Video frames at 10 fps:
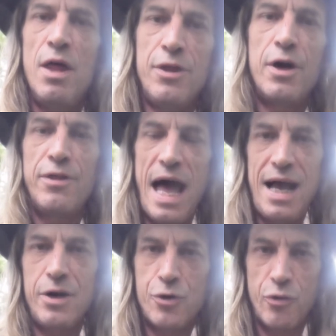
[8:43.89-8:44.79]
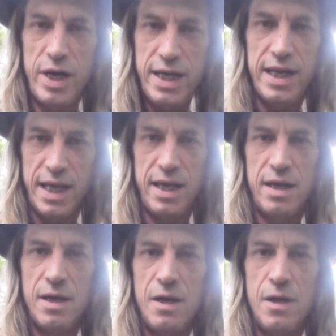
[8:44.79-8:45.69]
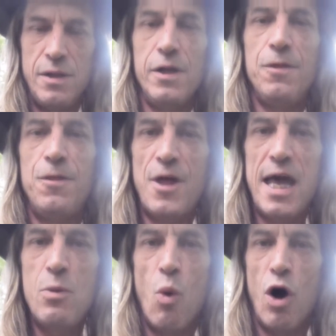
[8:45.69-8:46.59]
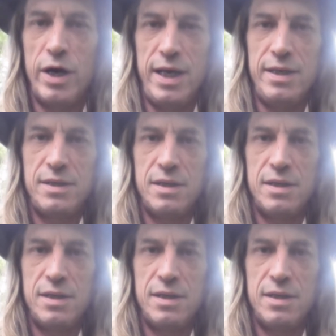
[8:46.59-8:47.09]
They're that greedy that they want it.